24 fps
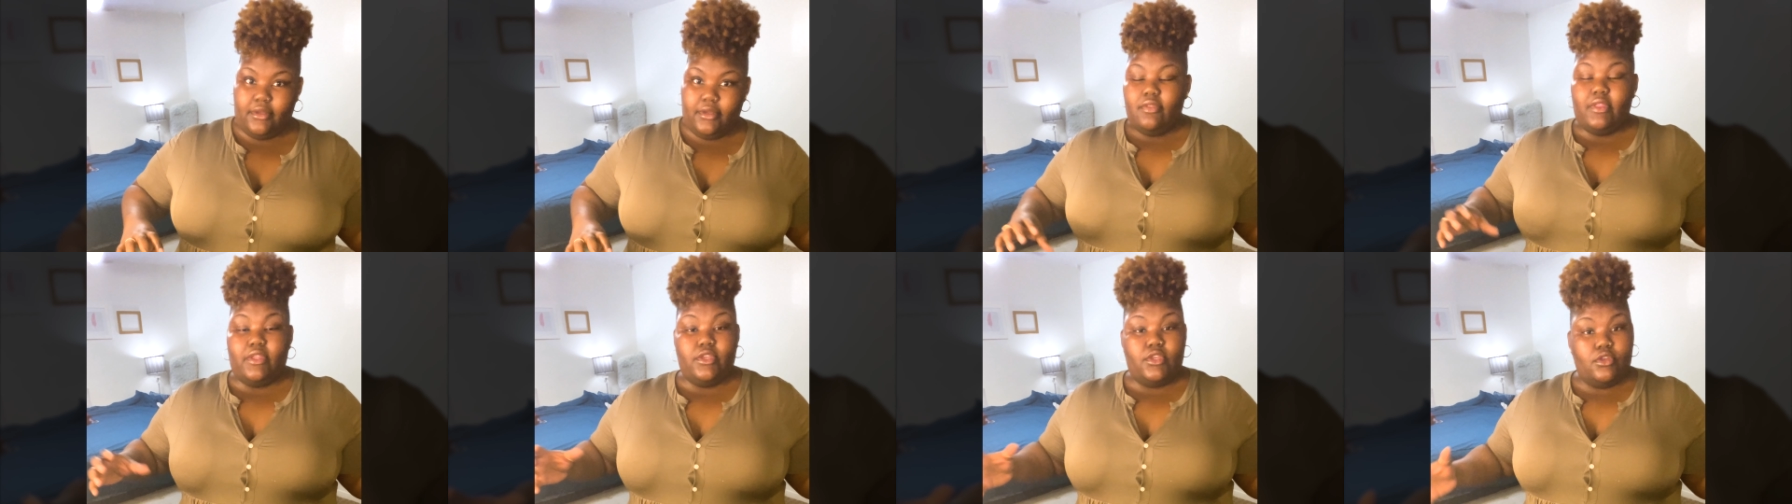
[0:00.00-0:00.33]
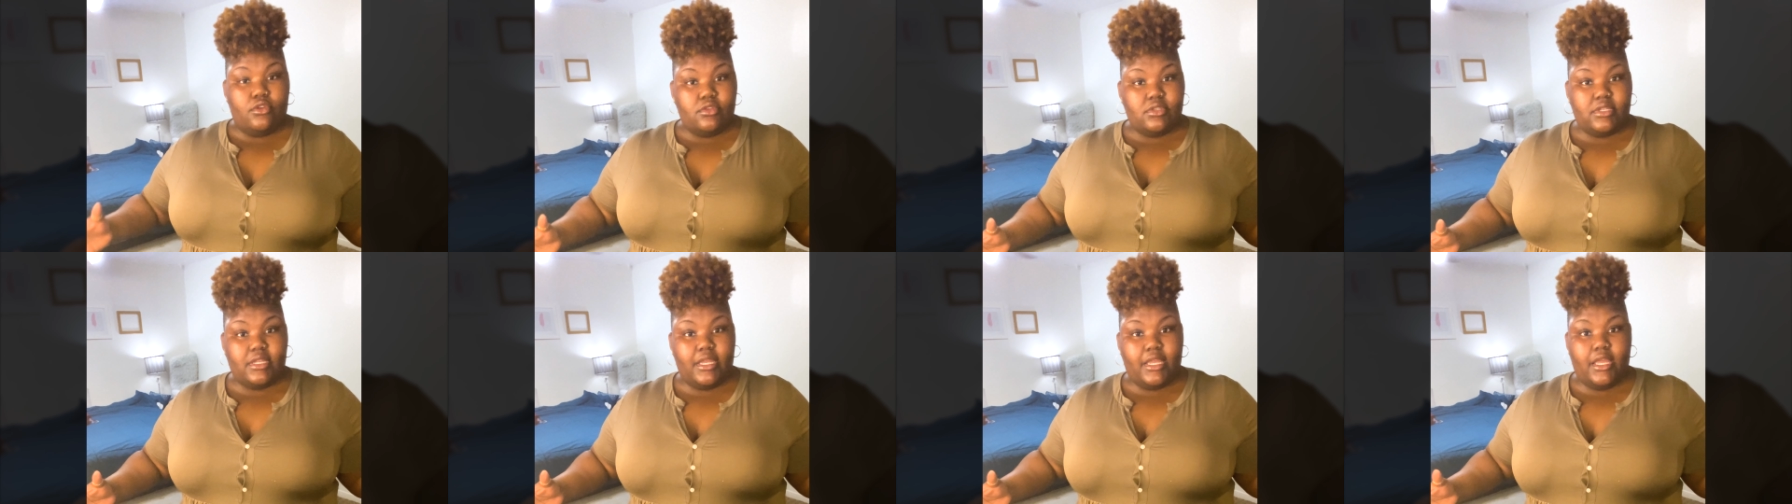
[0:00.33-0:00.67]
they
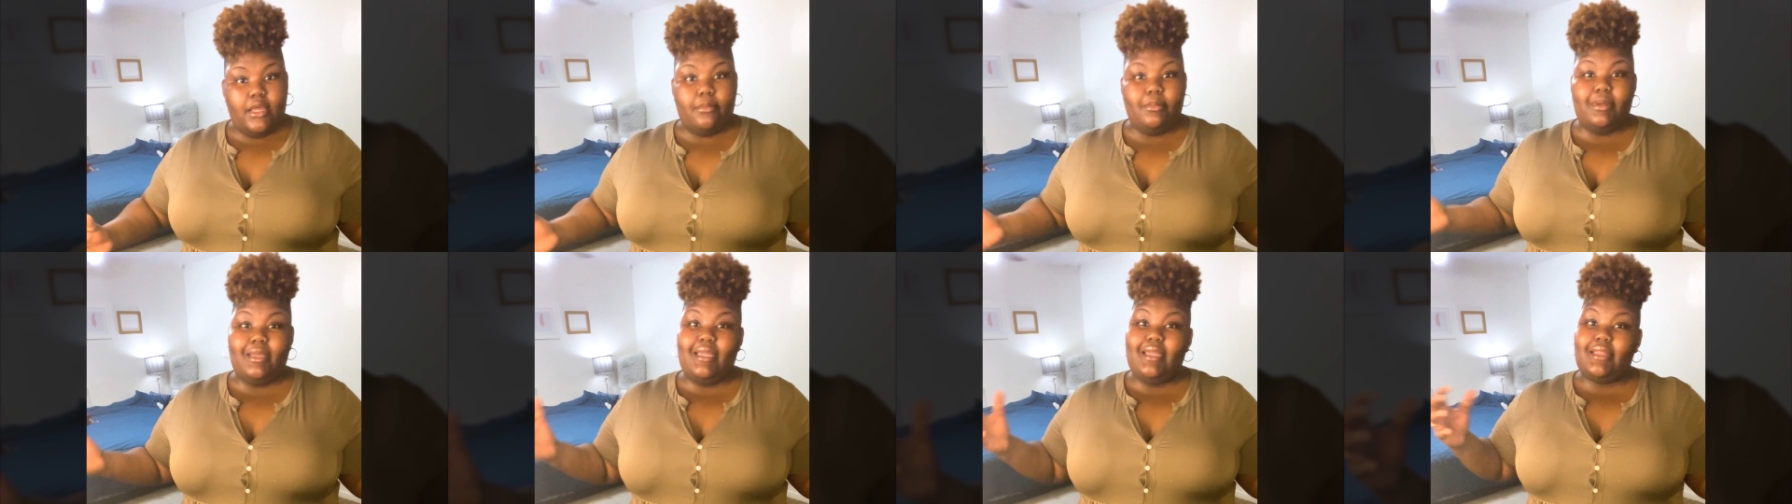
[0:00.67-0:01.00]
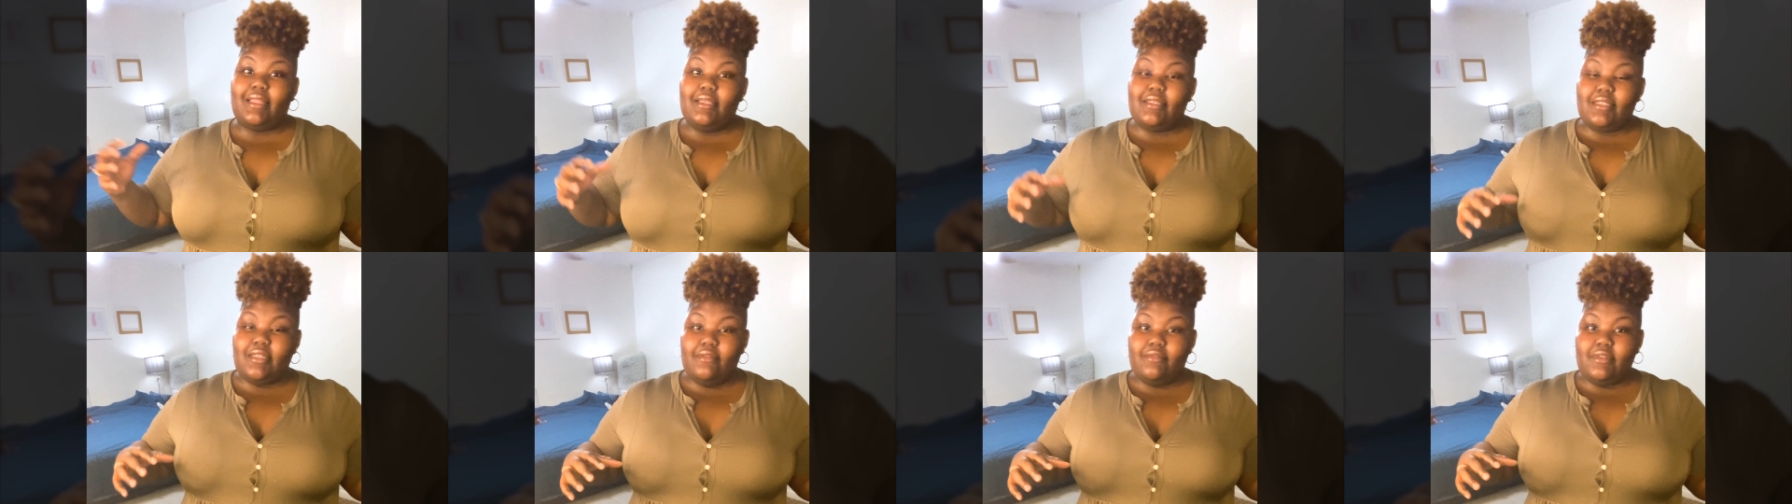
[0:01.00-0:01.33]
use the help, get
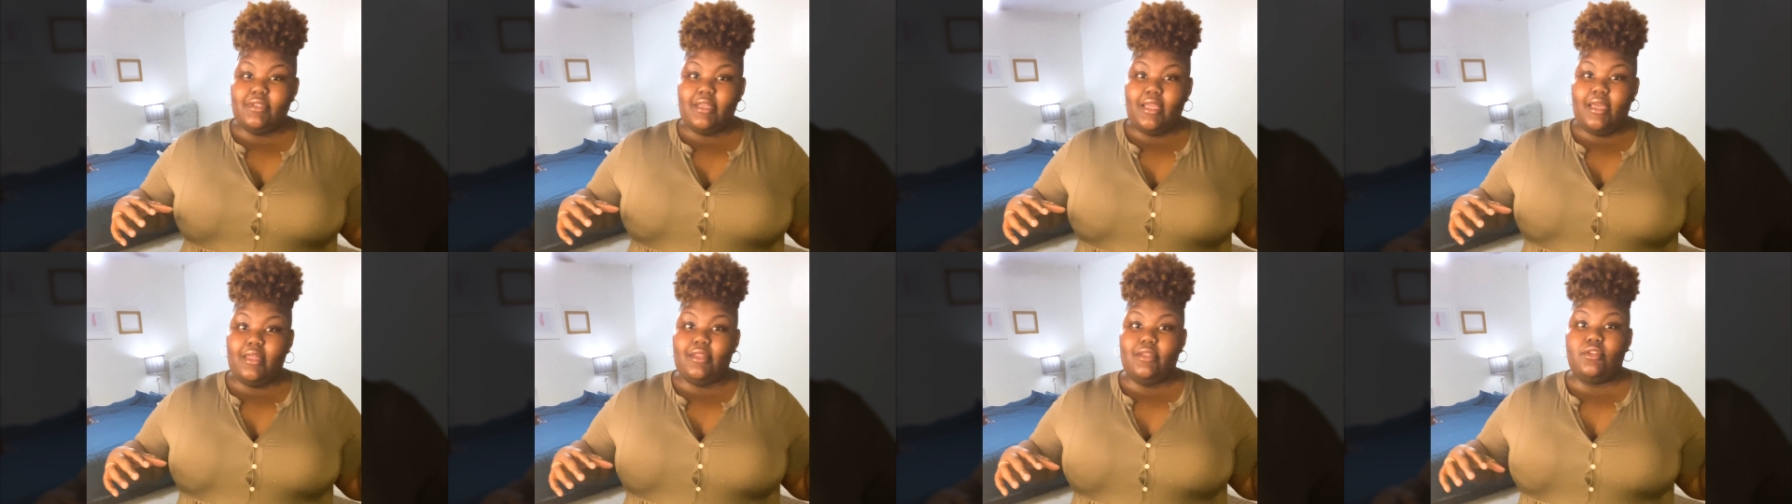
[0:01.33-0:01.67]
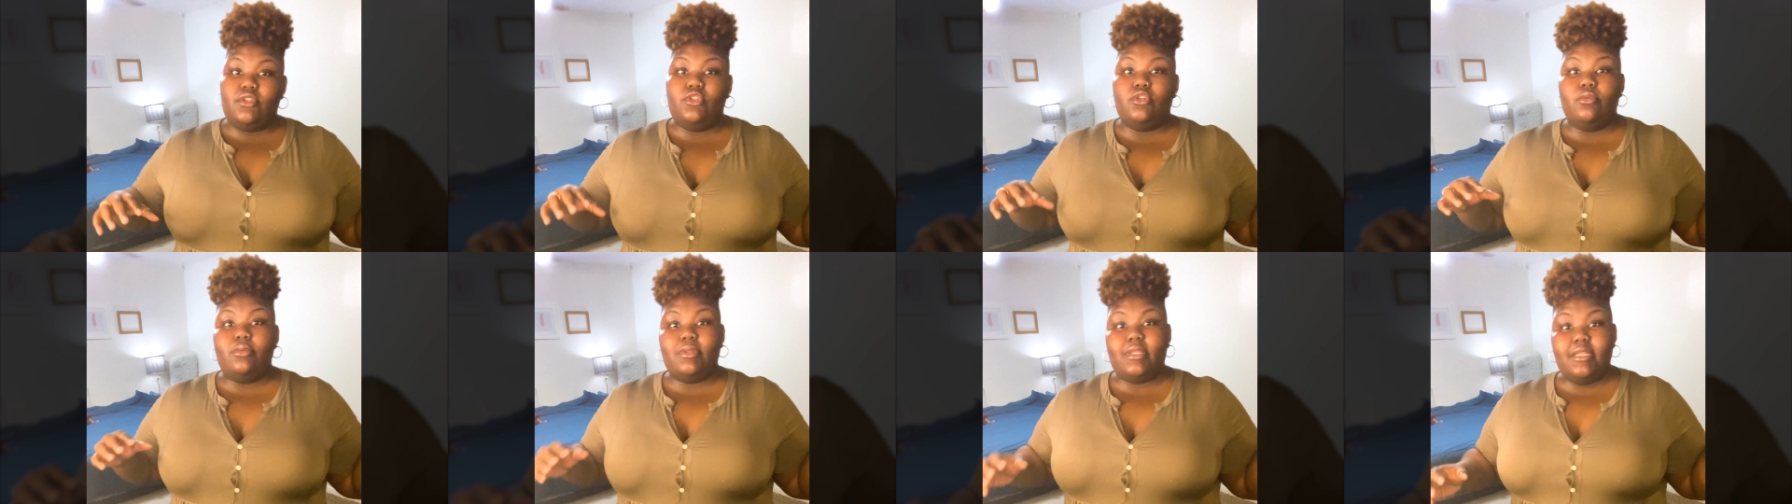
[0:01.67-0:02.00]
their stuff together,
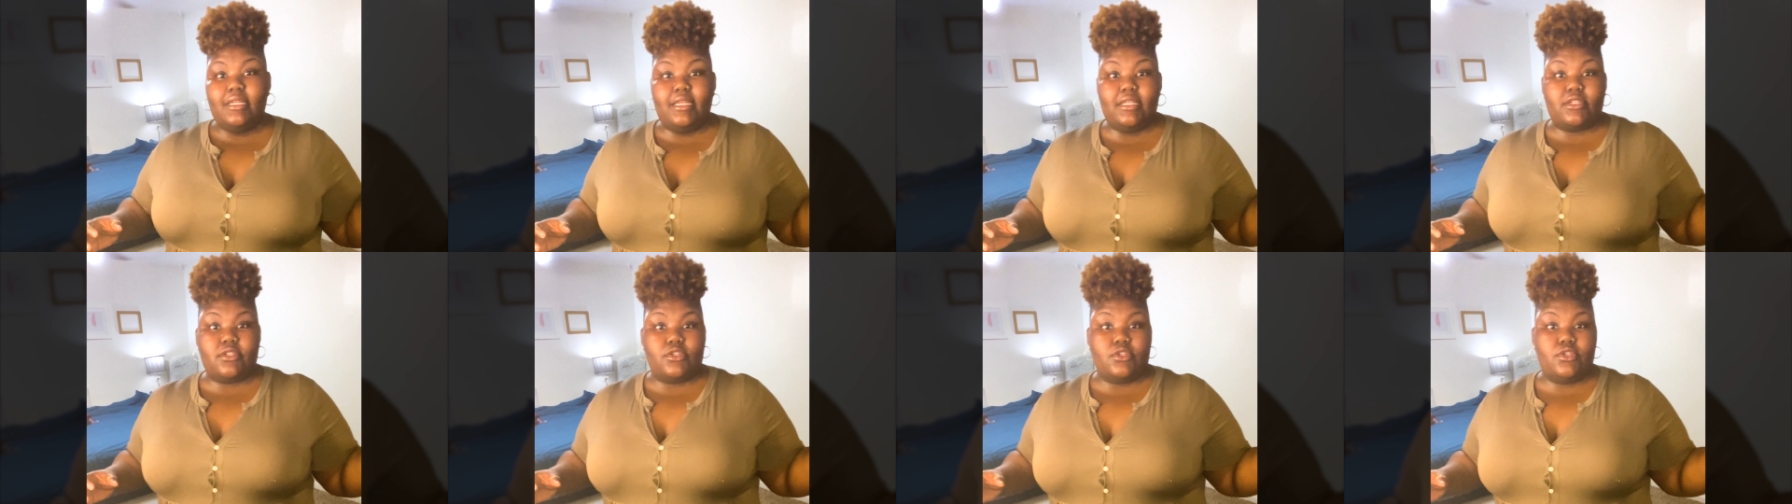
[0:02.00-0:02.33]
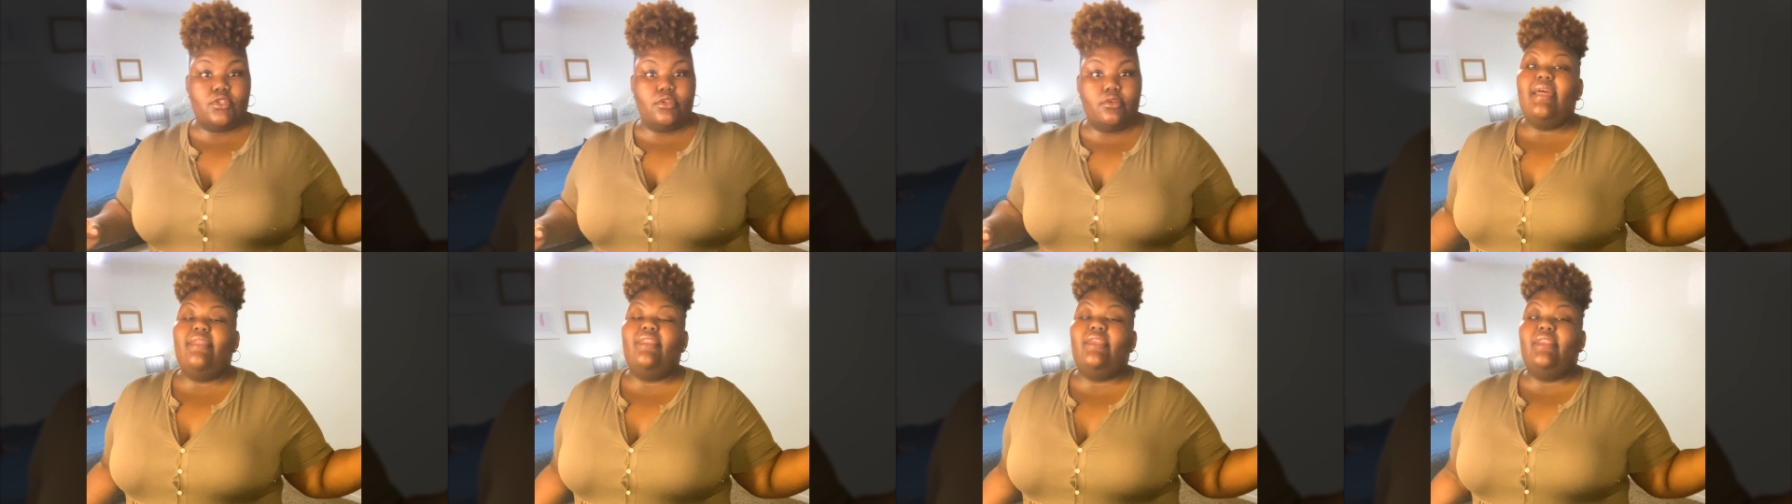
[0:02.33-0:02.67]
do what they need to
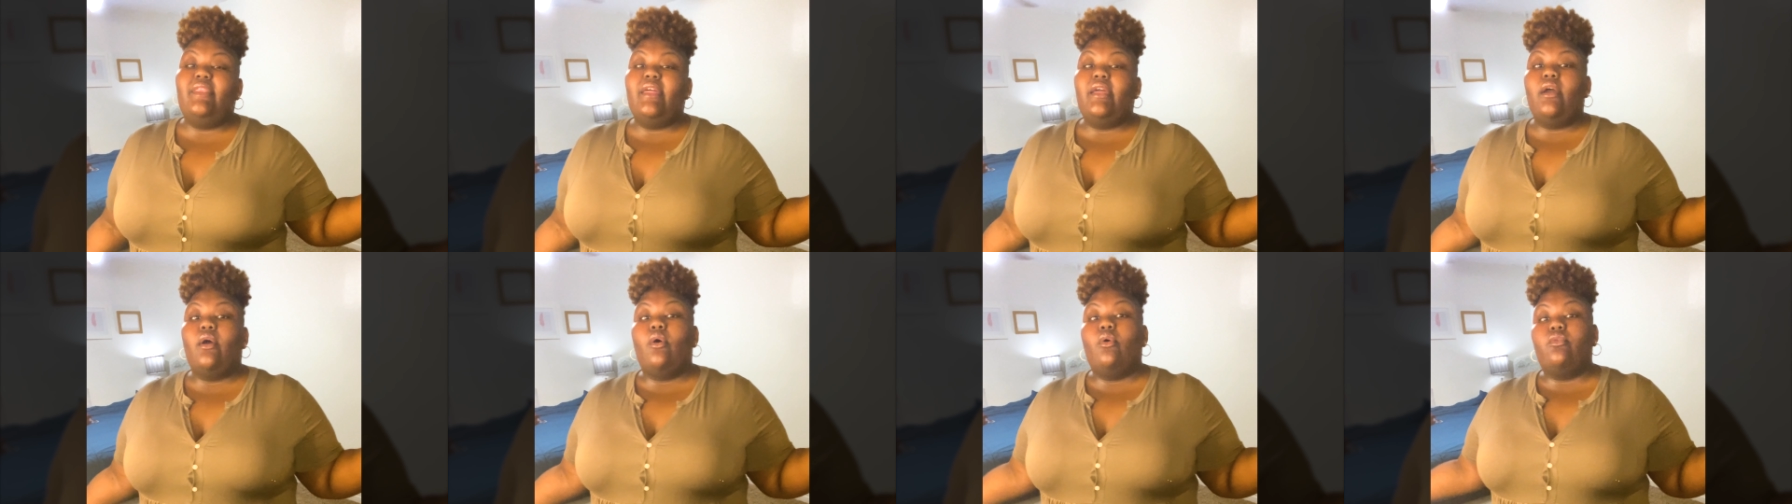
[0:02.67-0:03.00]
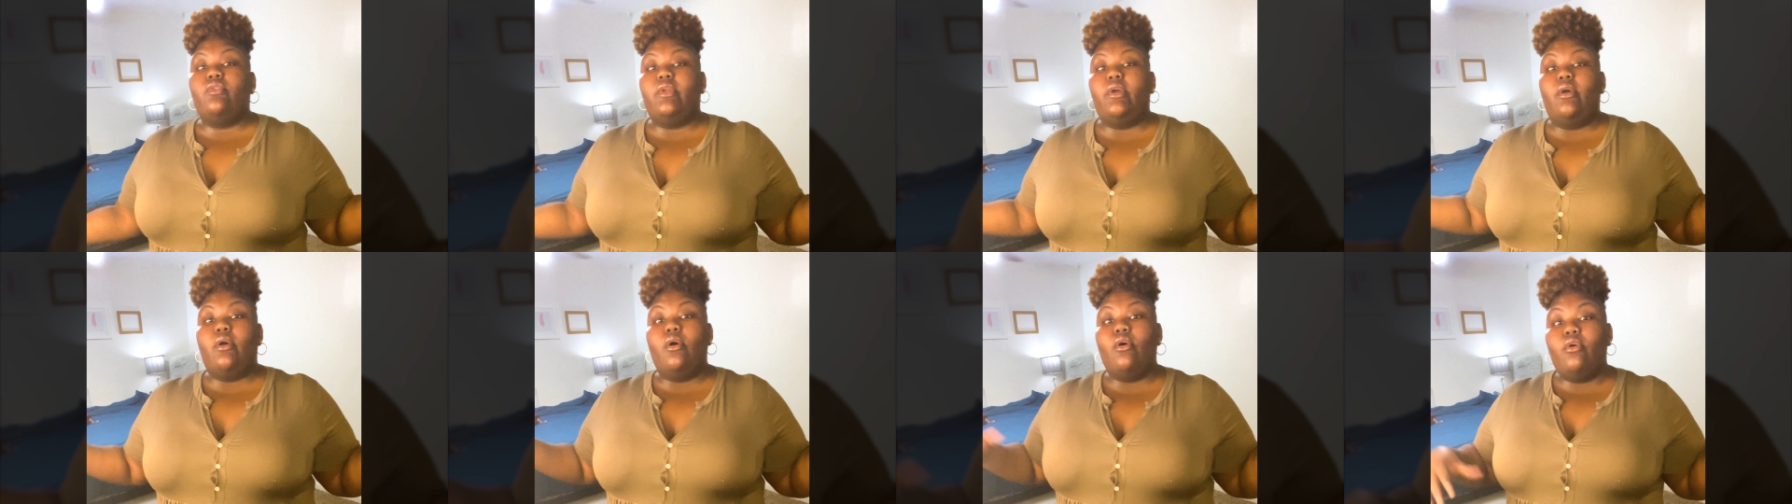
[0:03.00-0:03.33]
do, and then they on
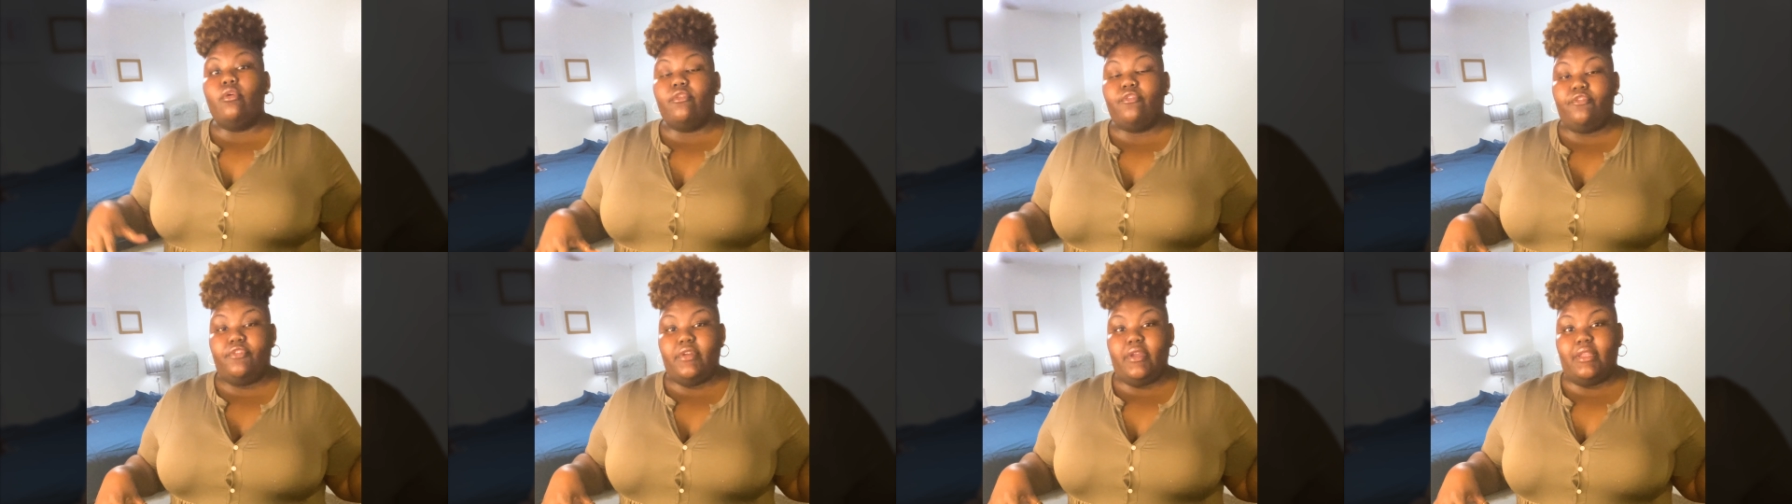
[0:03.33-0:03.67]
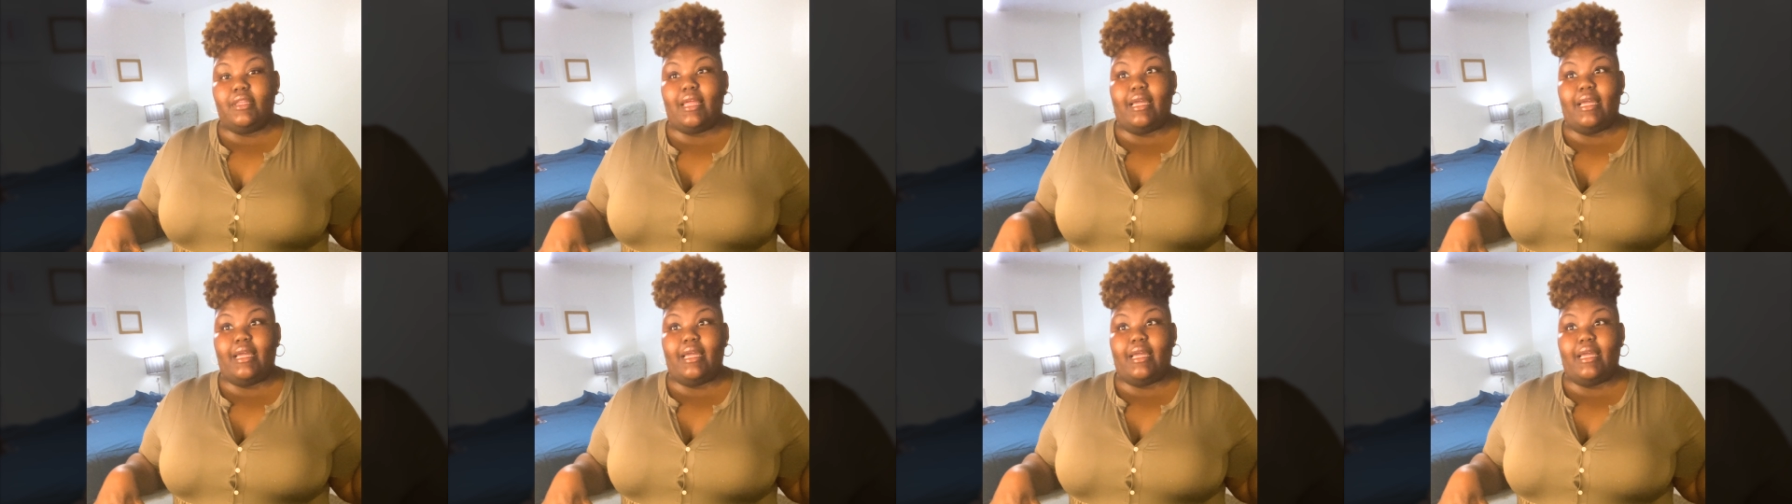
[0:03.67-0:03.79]
their own feet.